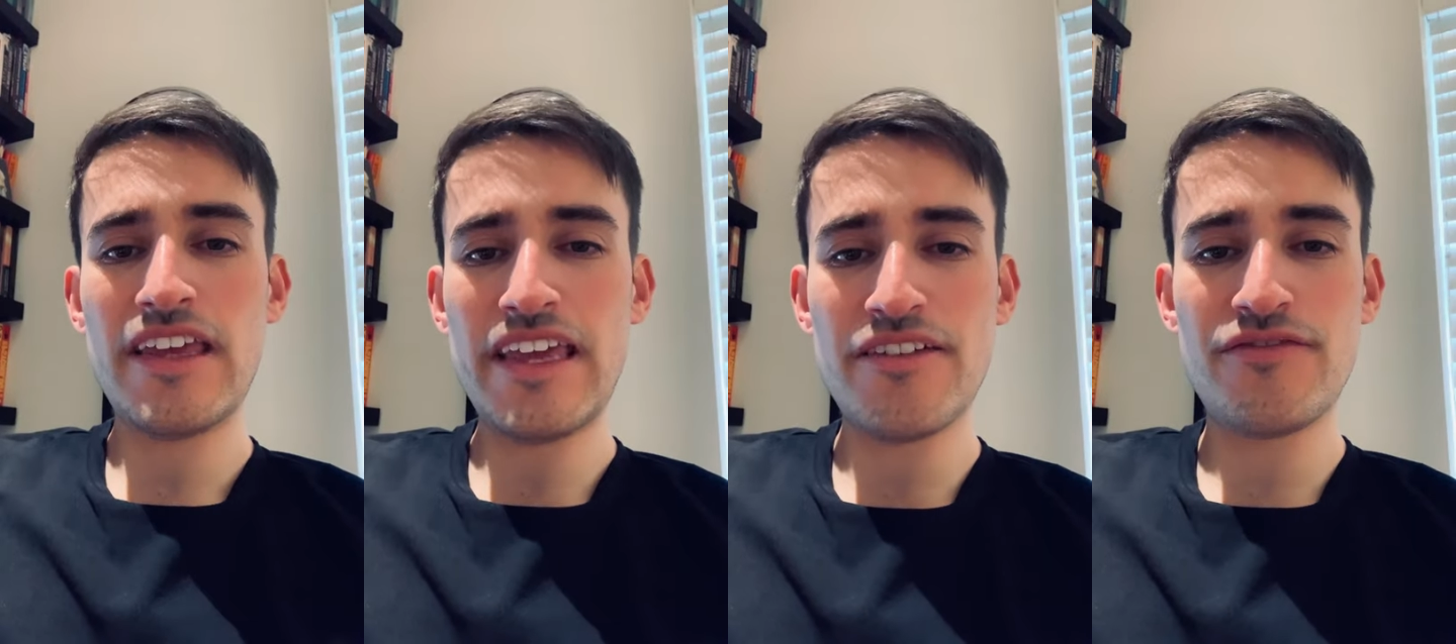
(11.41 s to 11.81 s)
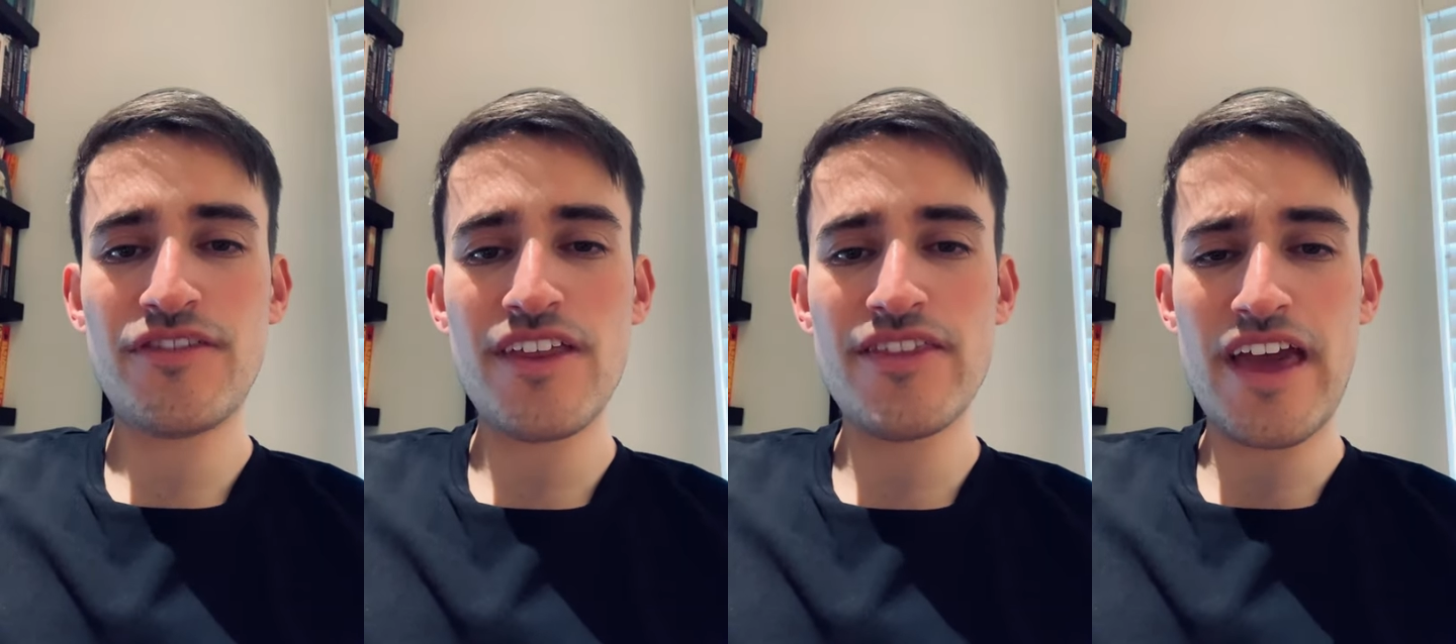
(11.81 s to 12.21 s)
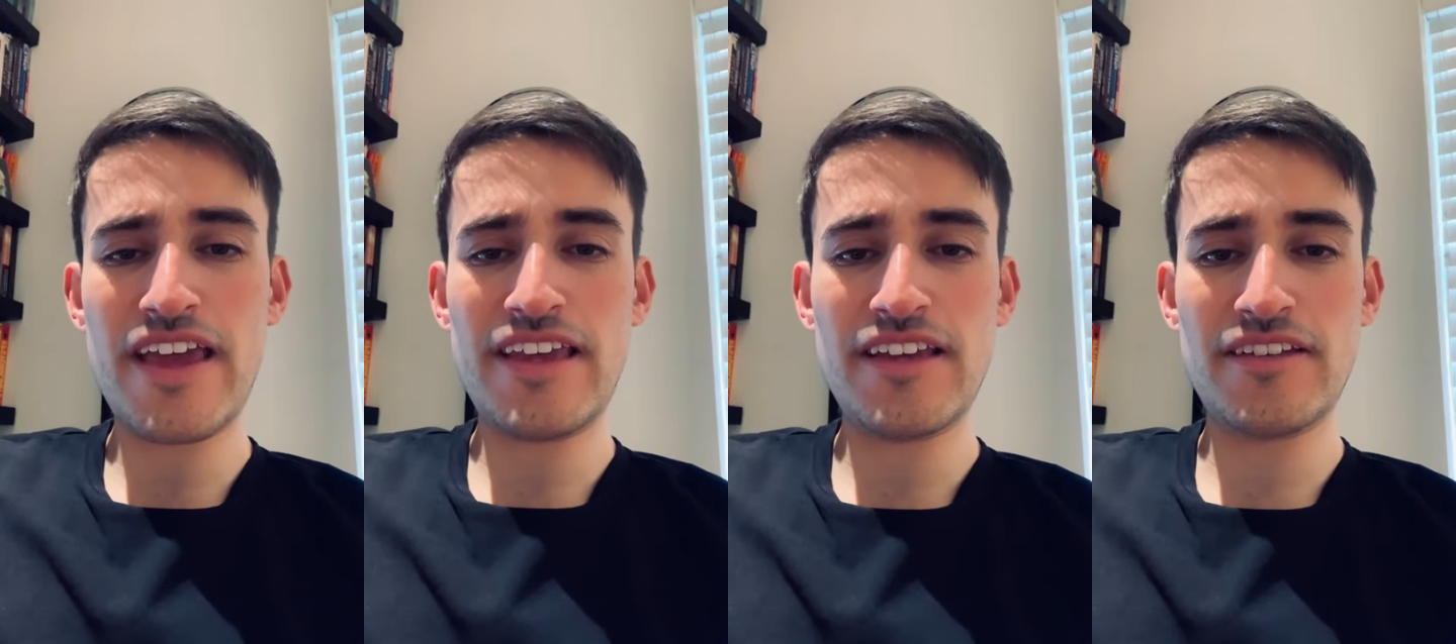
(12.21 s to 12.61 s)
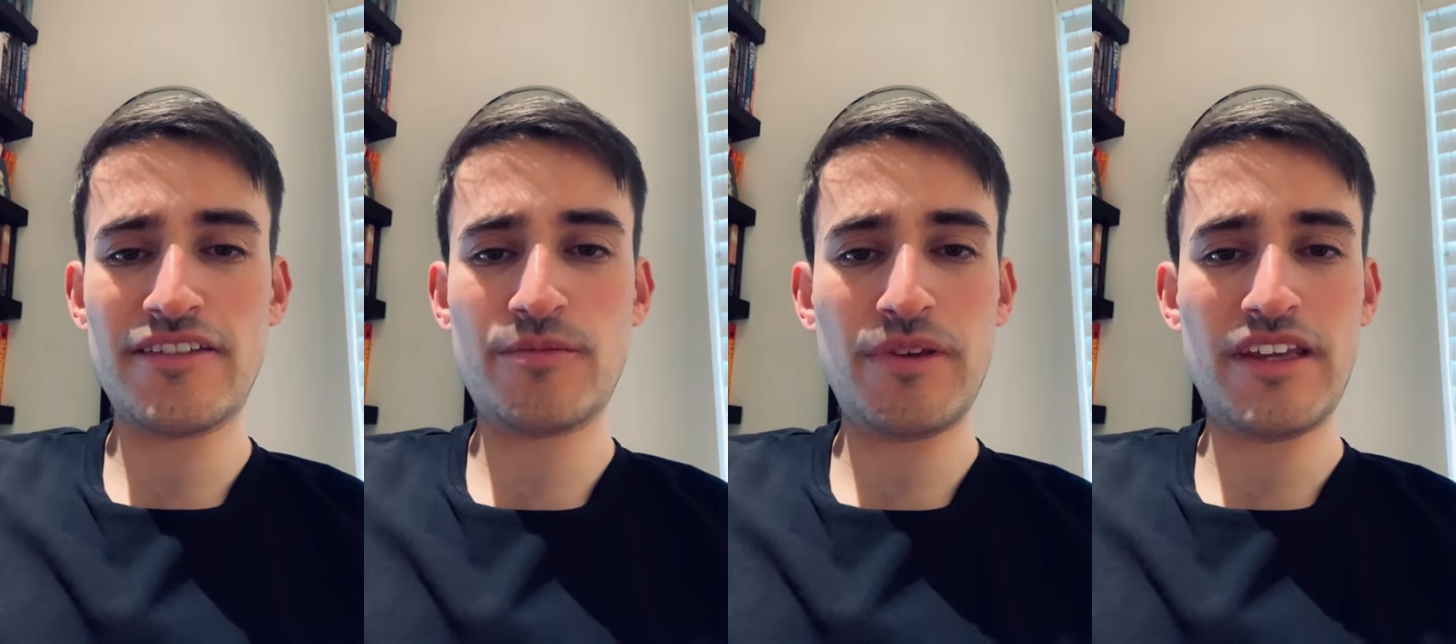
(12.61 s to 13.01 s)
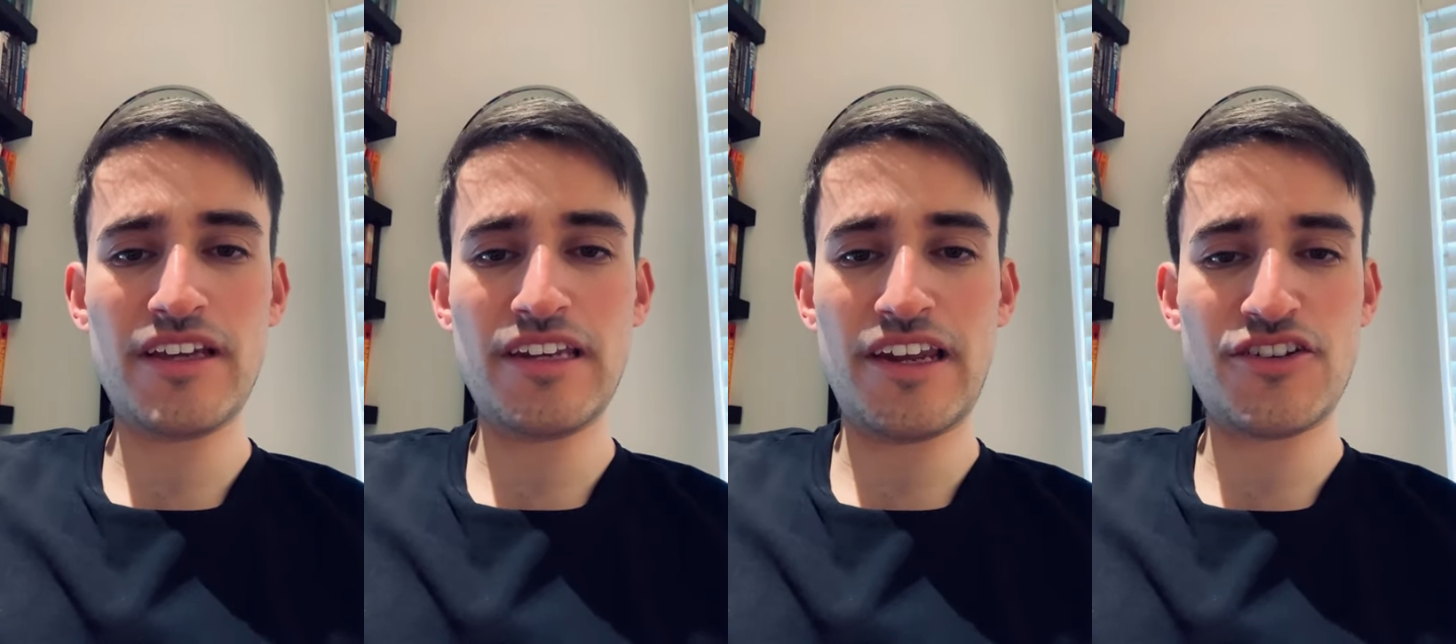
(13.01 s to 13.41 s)
if they
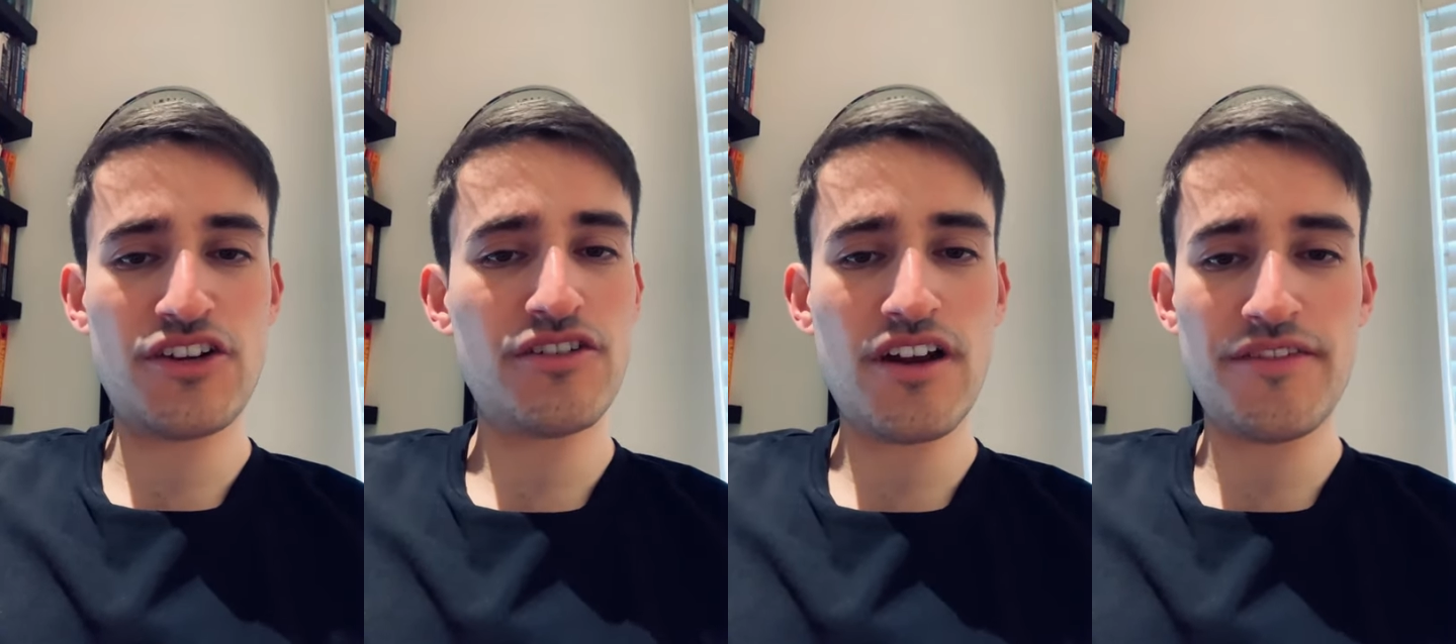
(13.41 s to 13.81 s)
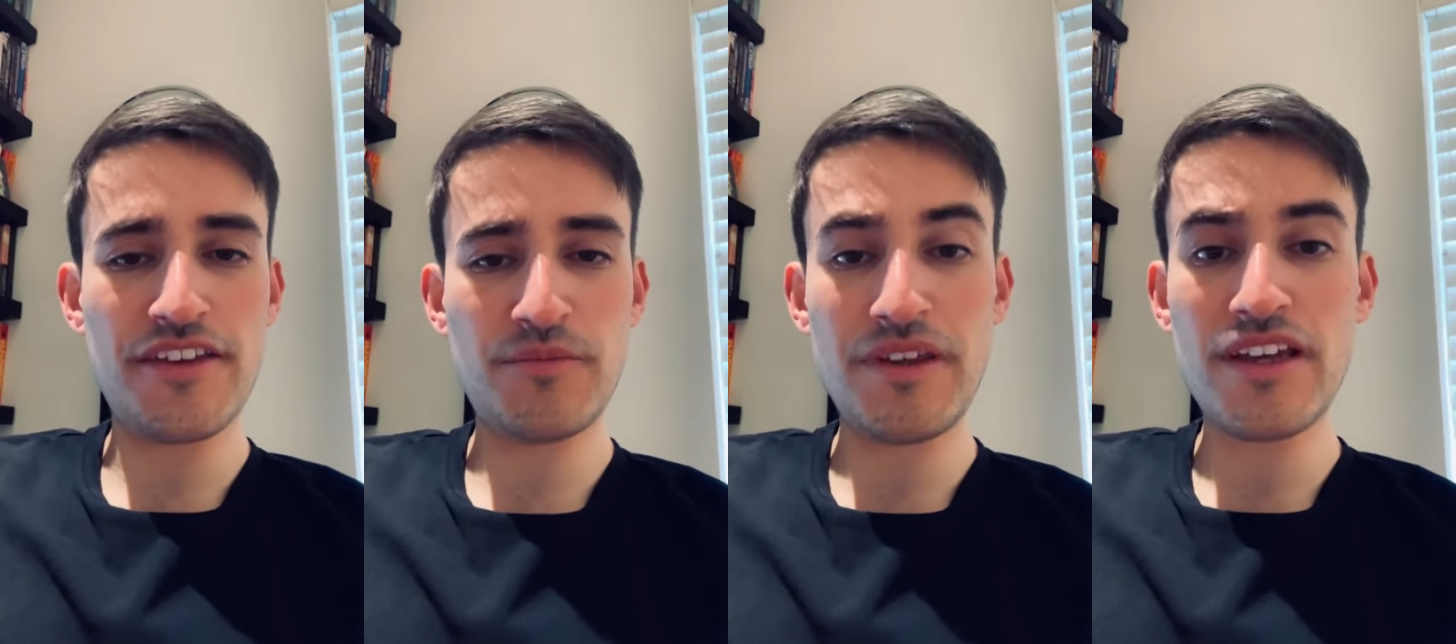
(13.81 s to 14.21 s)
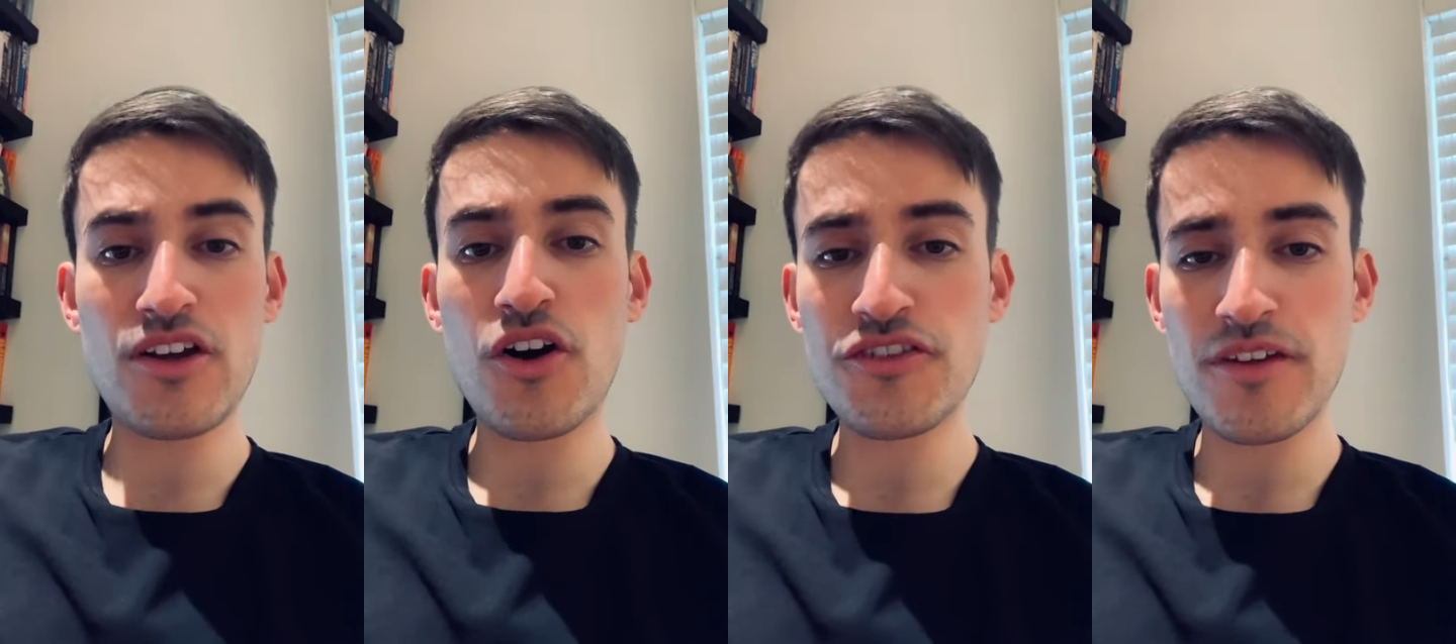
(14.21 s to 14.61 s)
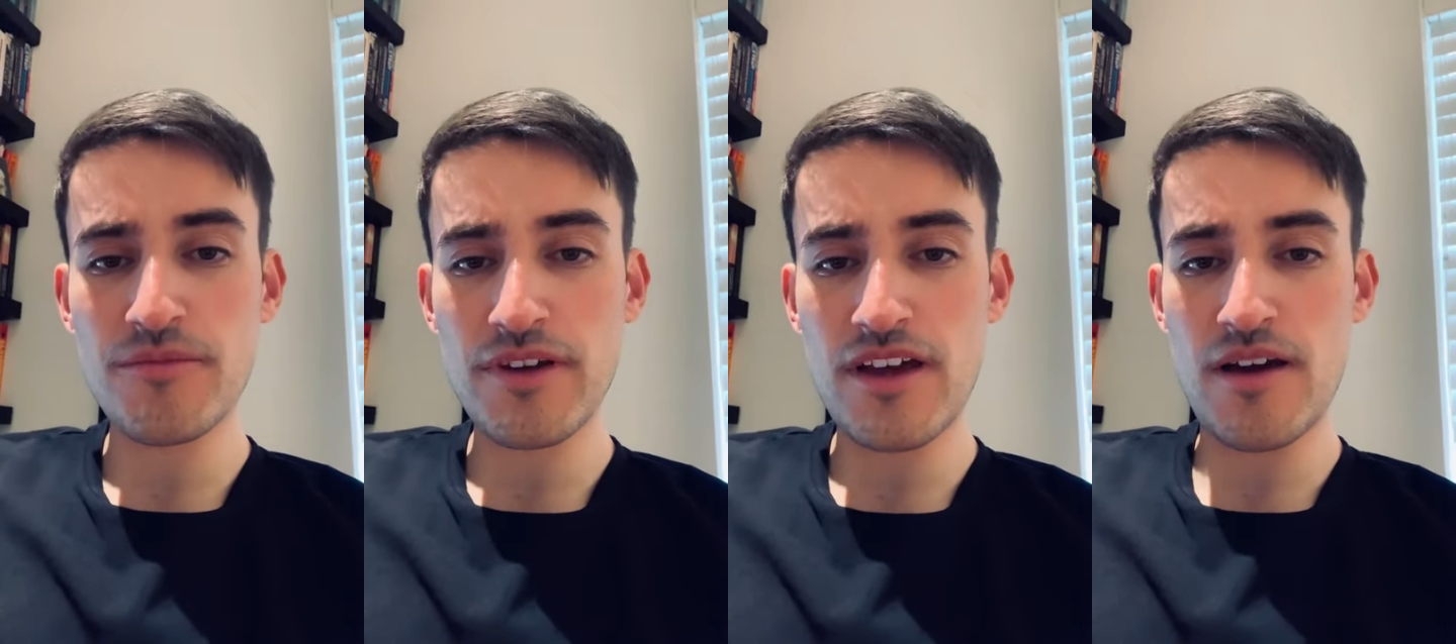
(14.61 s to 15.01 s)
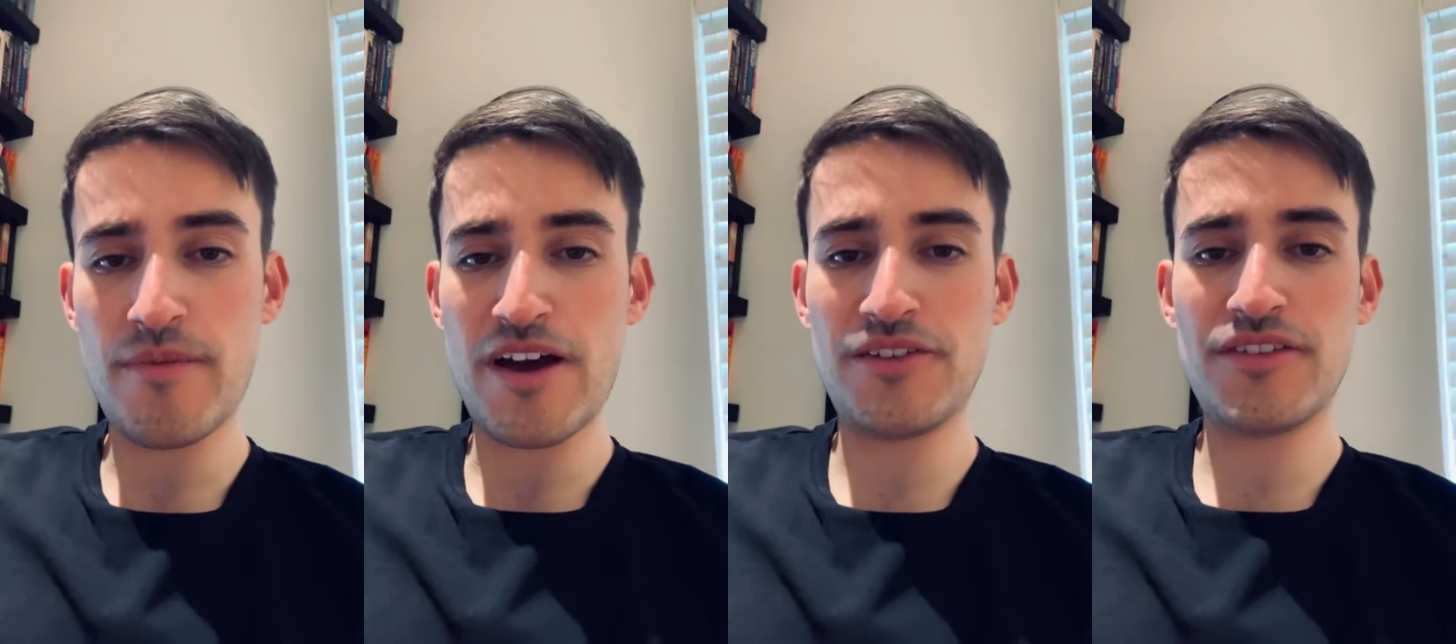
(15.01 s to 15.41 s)
speak lashon hara, if they speak gossip
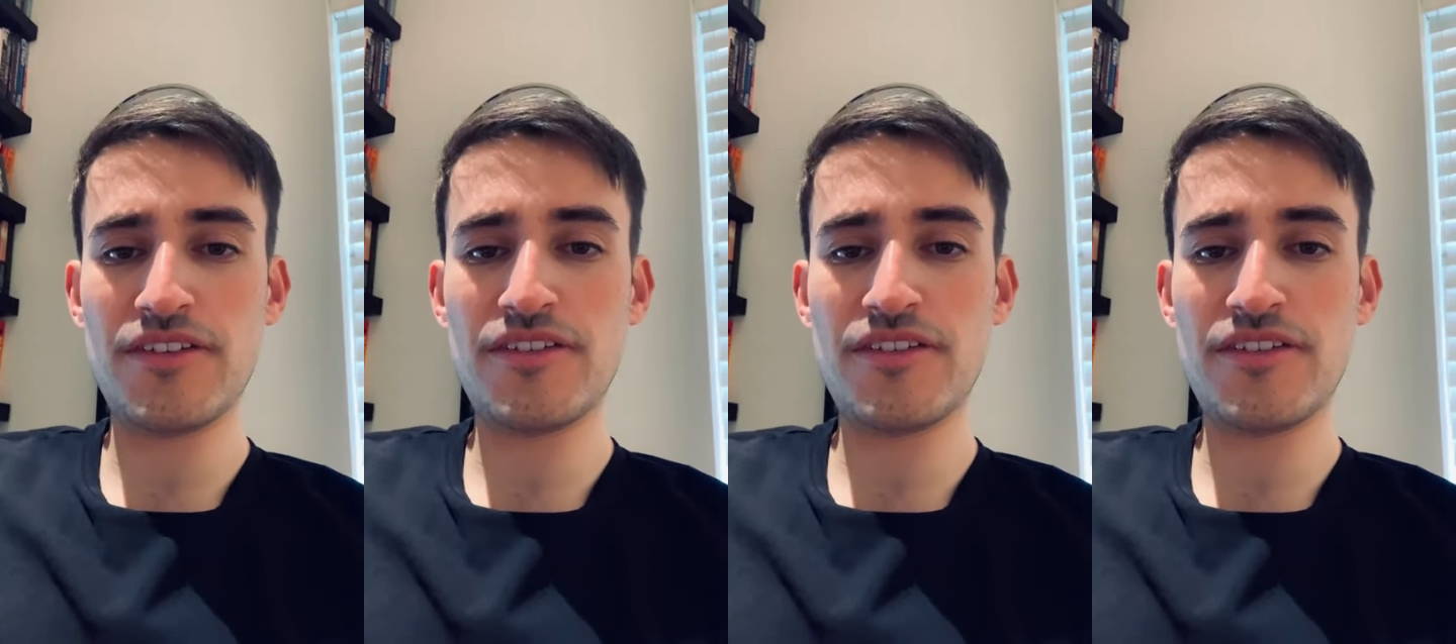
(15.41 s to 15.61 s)
about